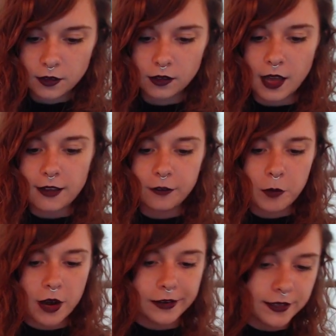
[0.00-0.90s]
life
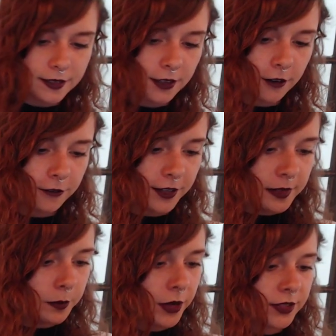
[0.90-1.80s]
upon its
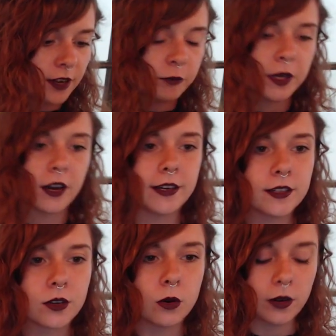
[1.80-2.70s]
surface must have begun its
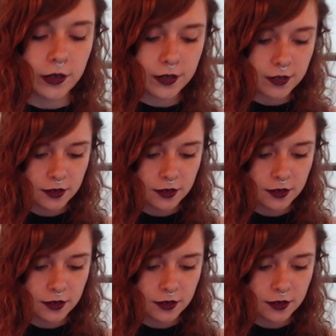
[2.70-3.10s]
course.